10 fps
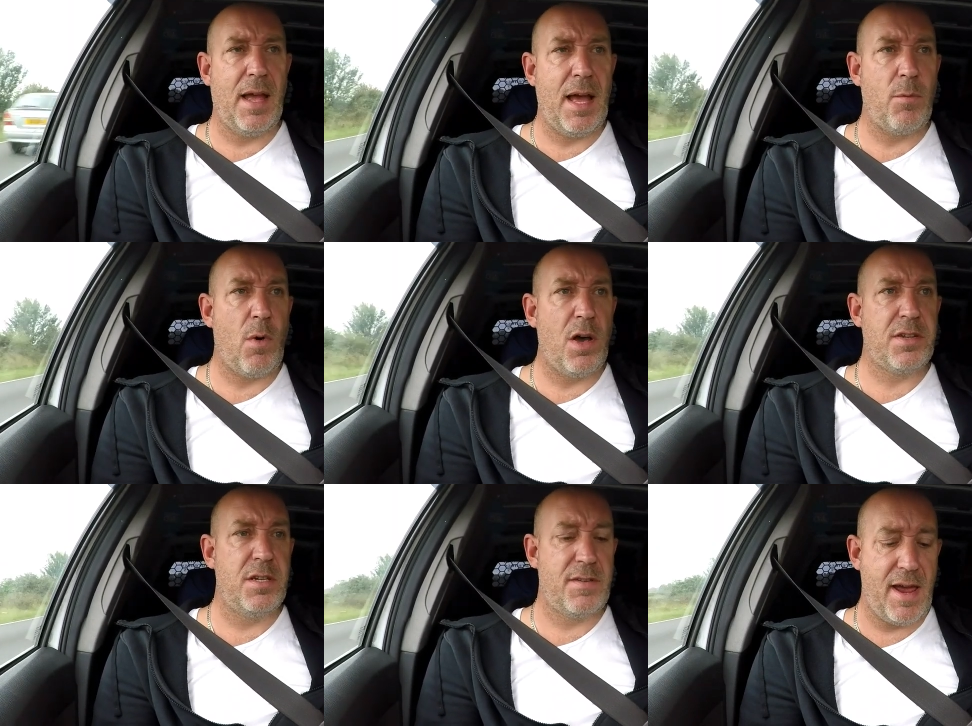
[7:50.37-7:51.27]
And
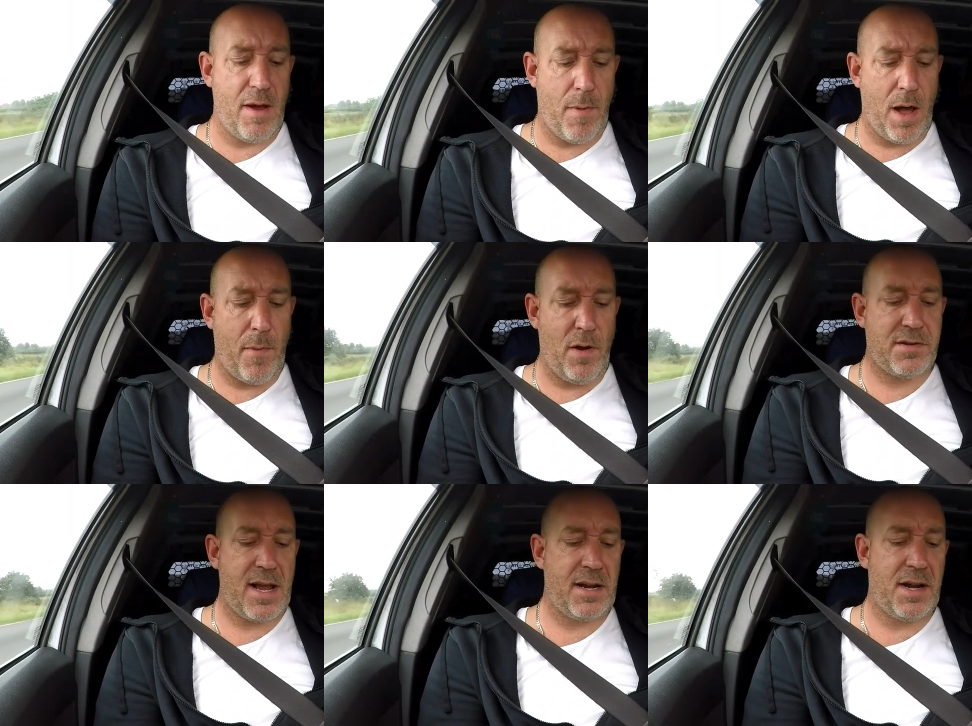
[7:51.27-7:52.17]
whilst he's there, I might
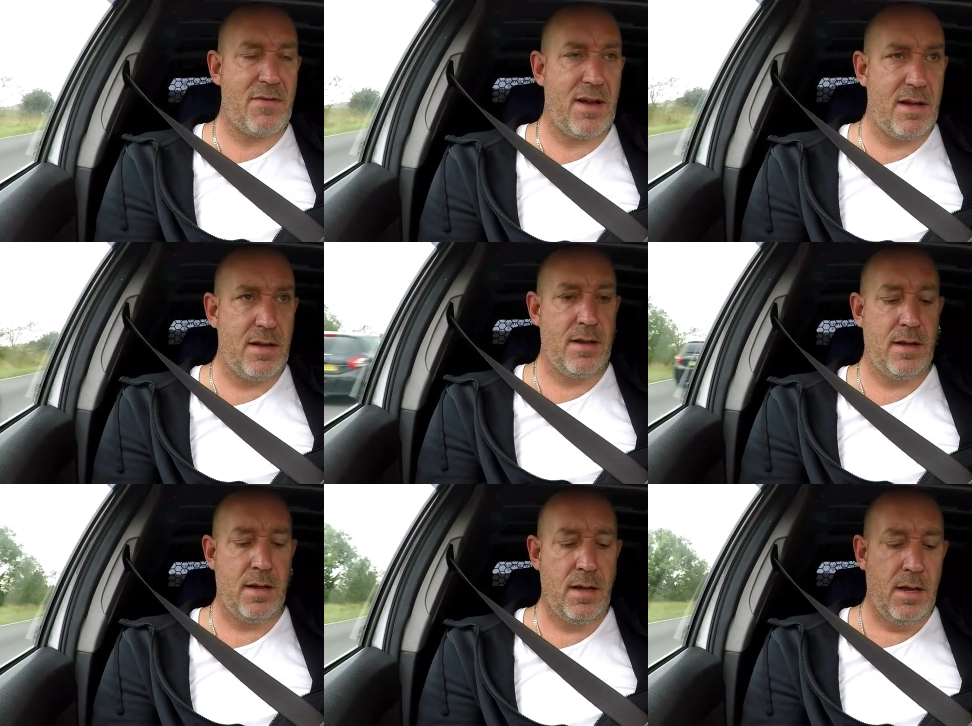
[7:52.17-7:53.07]
take another
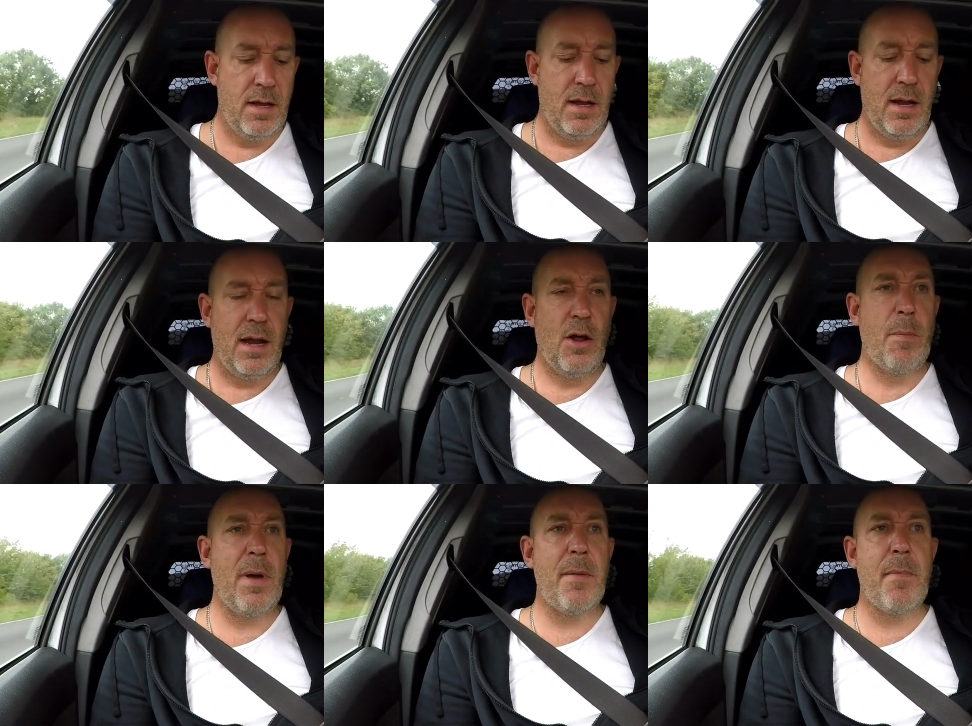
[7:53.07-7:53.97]
little
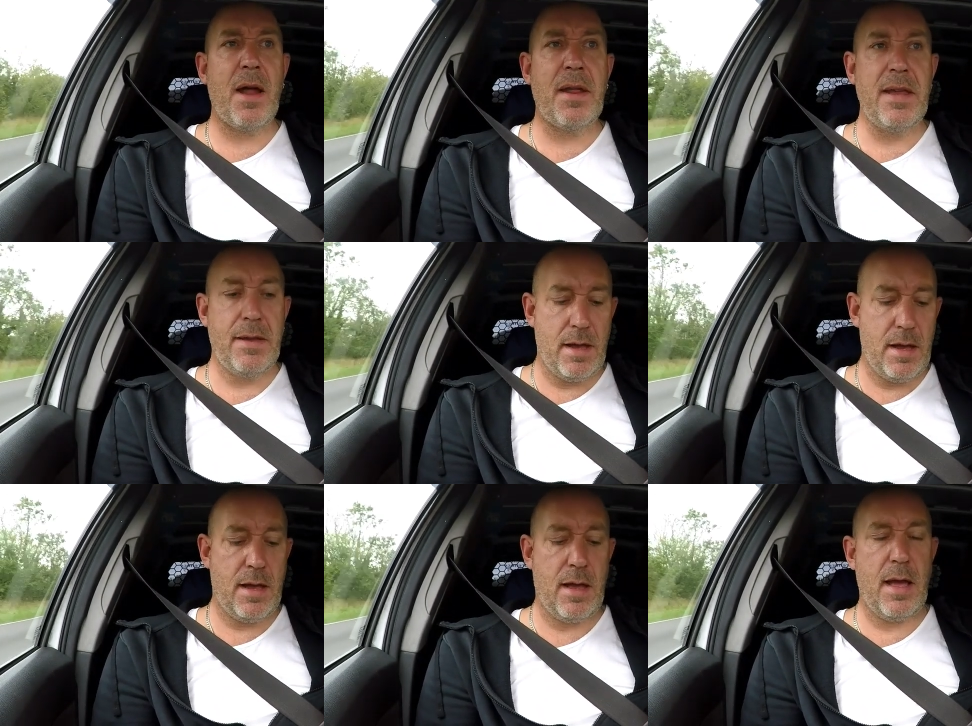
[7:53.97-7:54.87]
bit of money
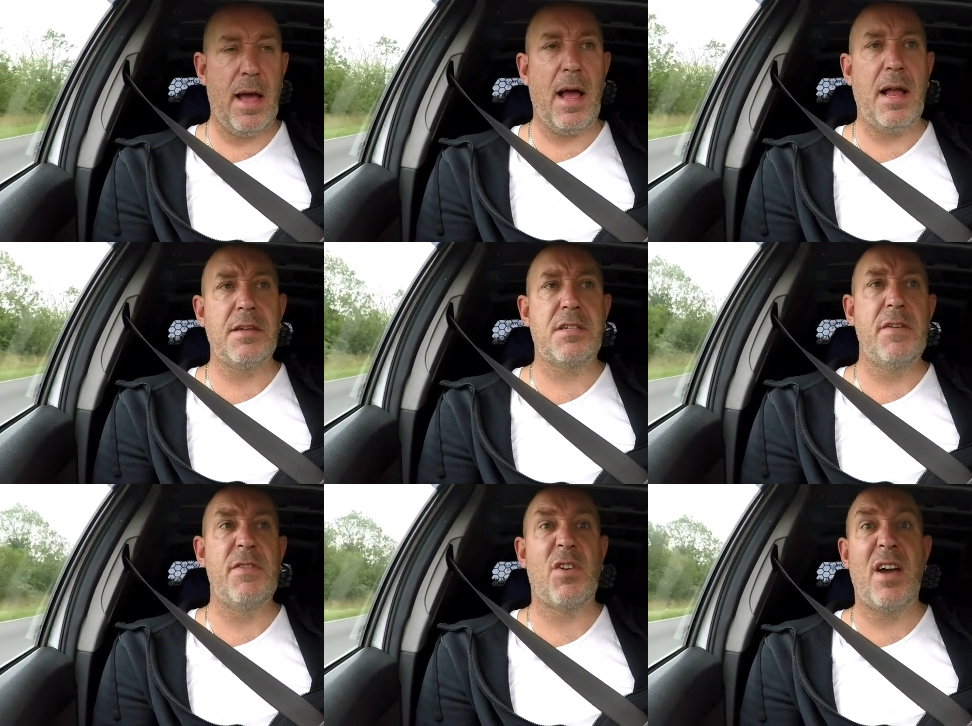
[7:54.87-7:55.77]
and see
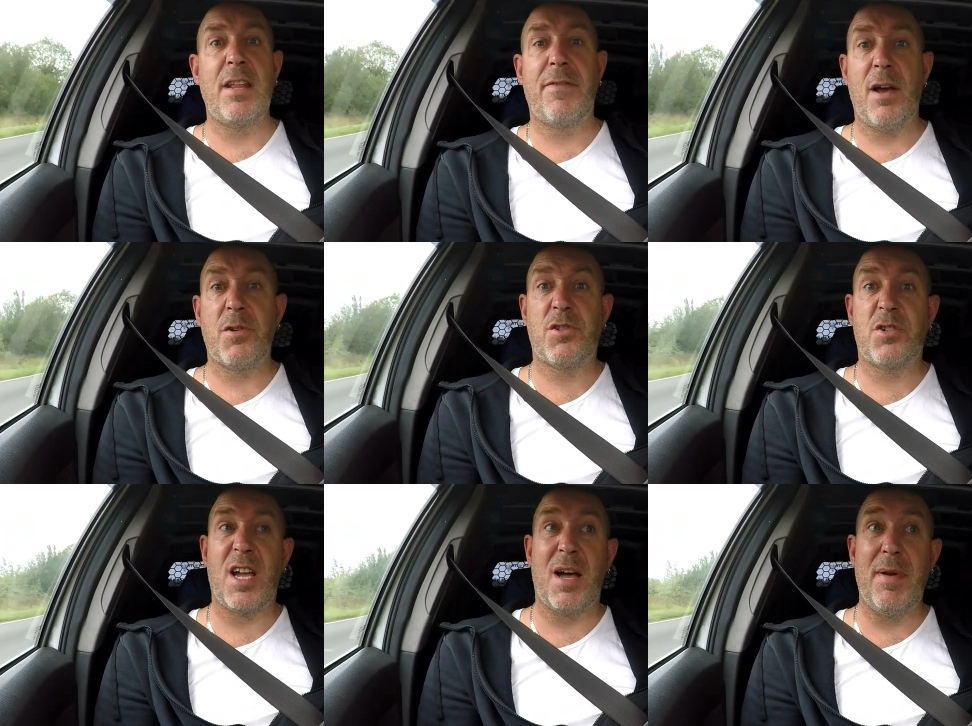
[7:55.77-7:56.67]
if he's got anything else
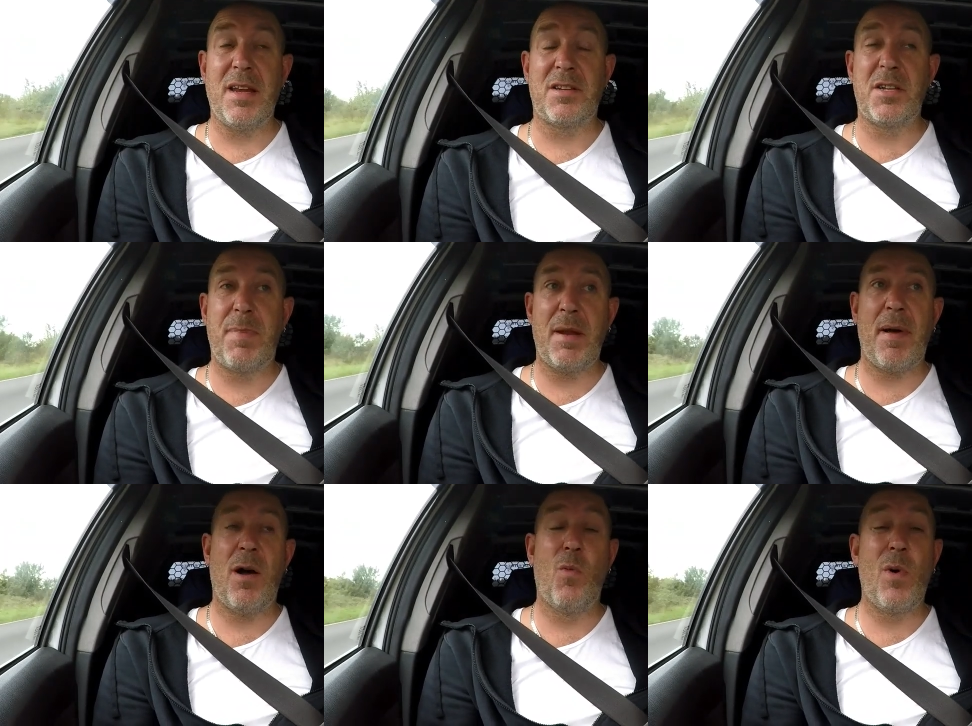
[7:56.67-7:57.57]
just come in. Cause it's been
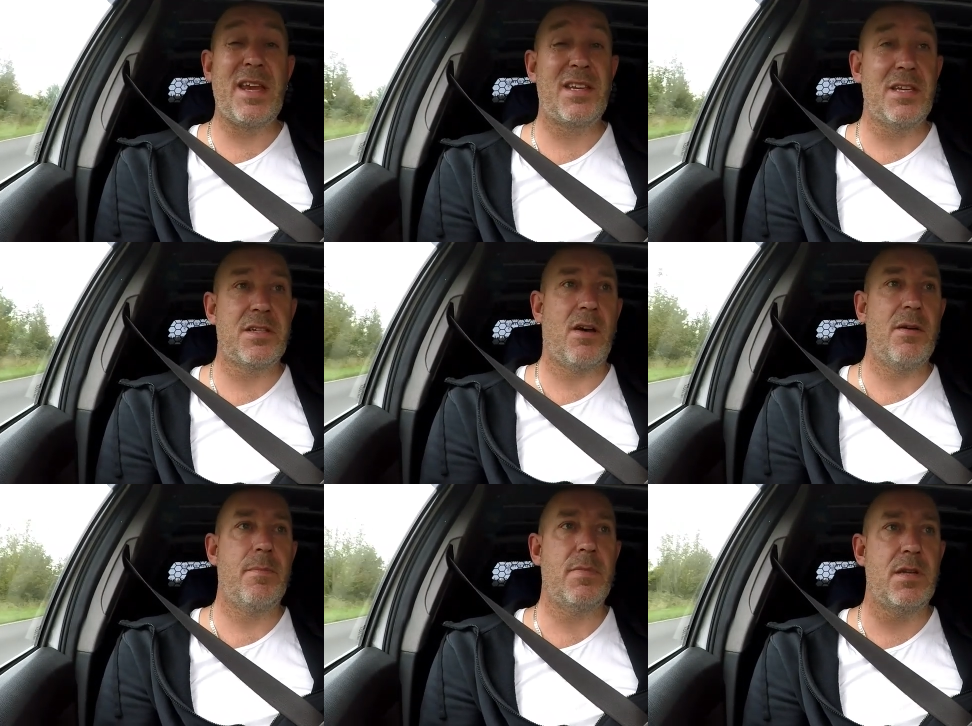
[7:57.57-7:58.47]
about a week since I
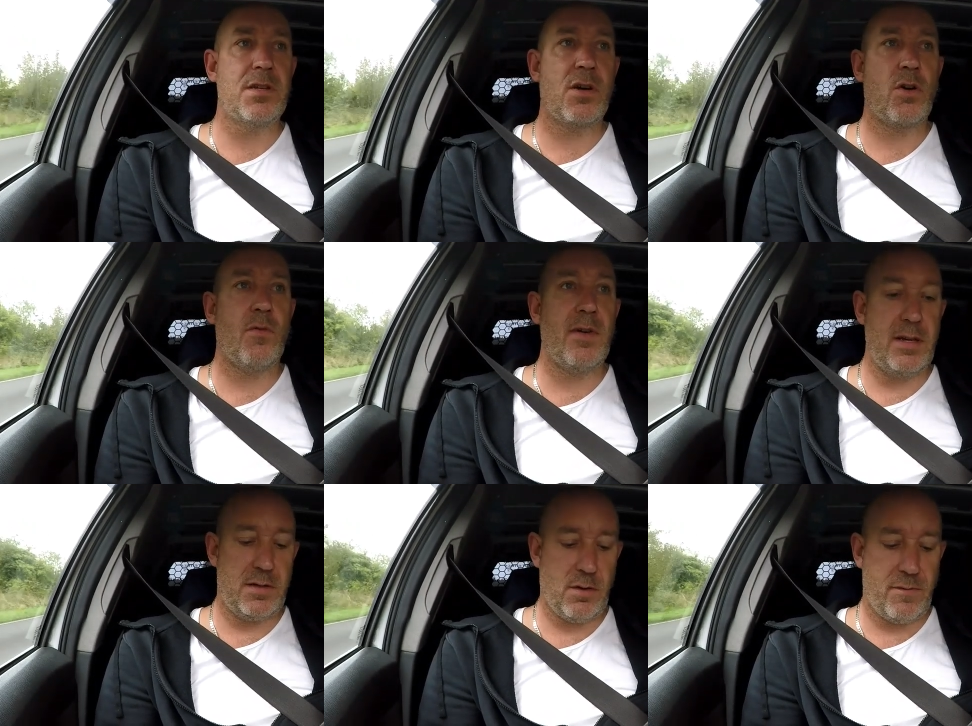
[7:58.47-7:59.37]
since I got
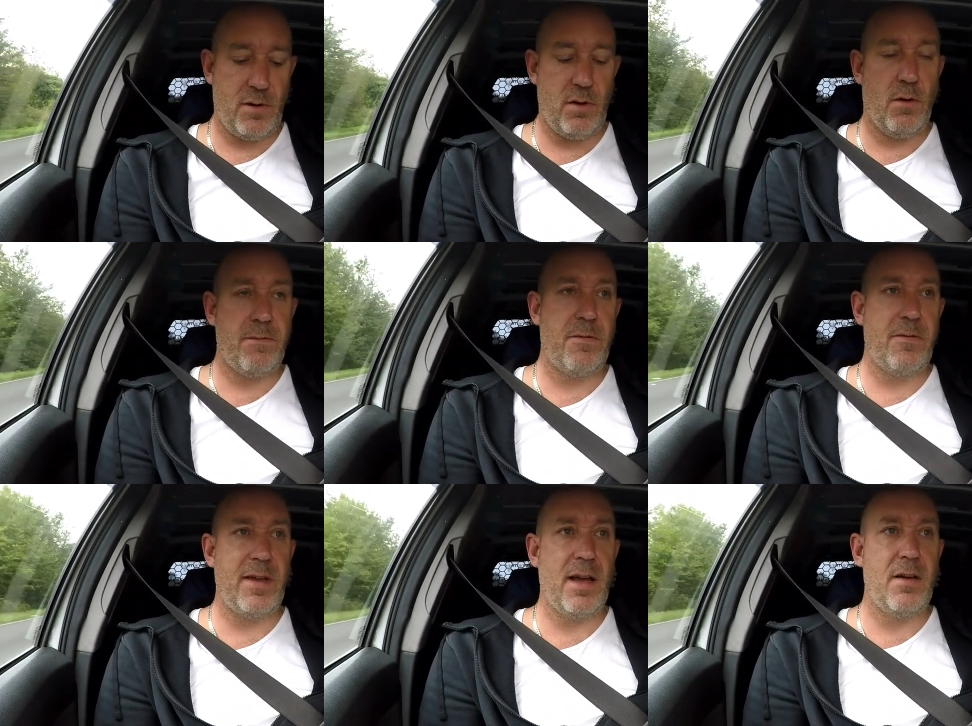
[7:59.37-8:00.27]
these off of, off
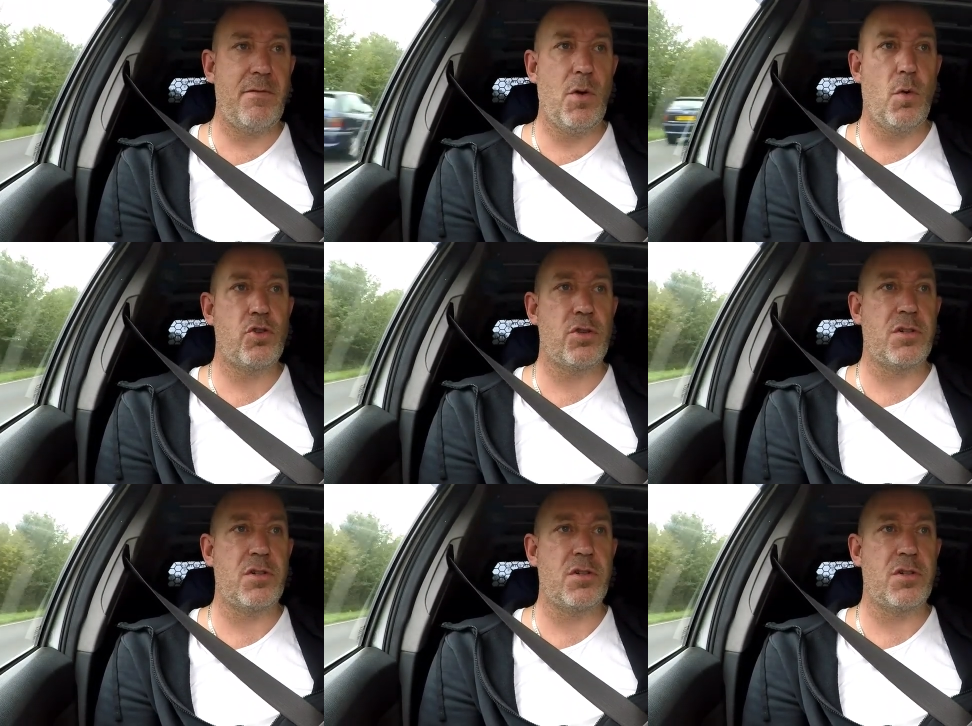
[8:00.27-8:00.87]
of the, uh, the auction